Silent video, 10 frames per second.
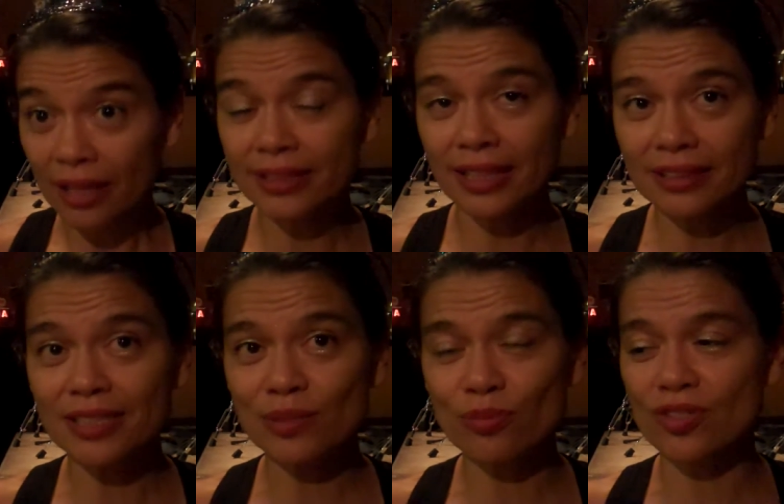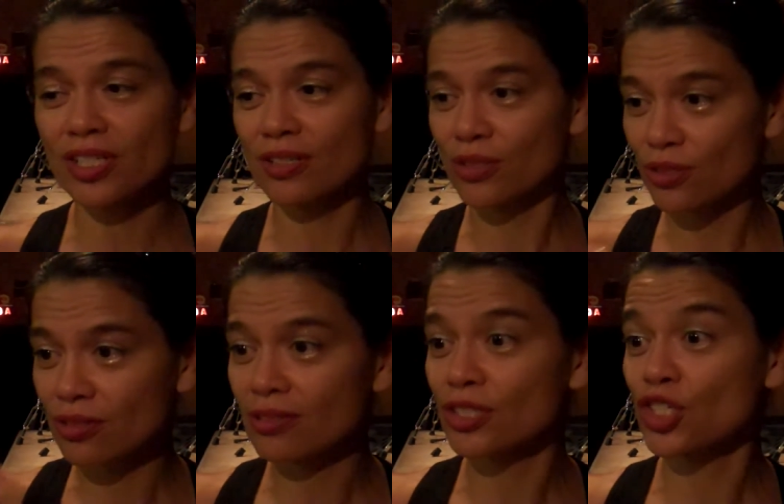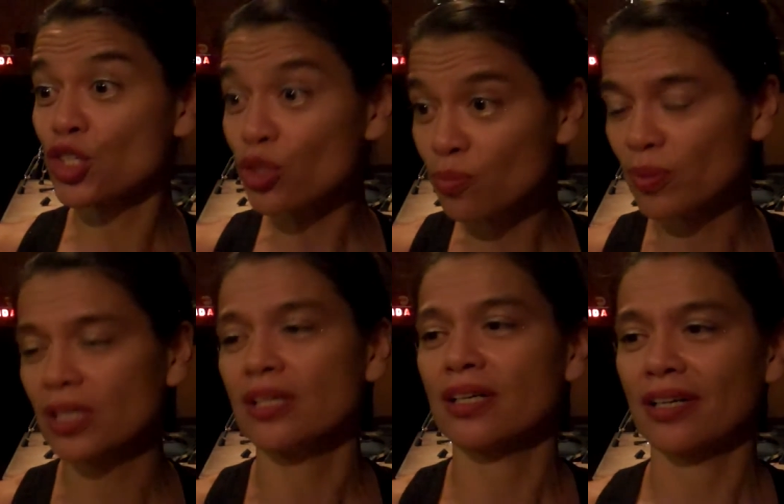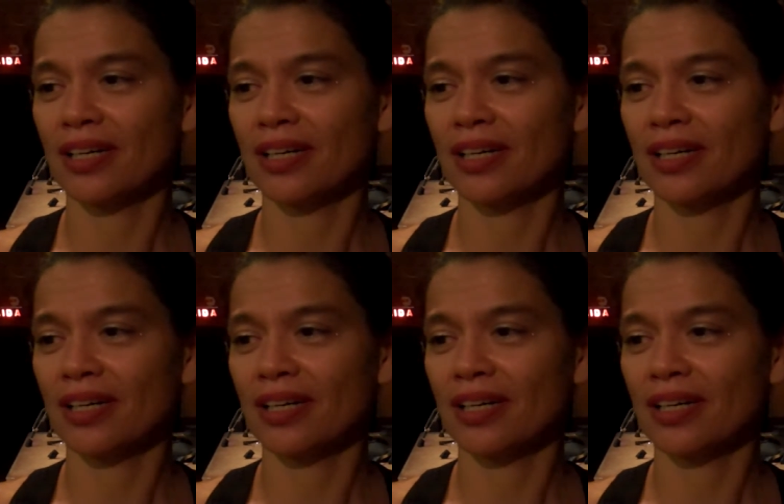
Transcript: and then this music should be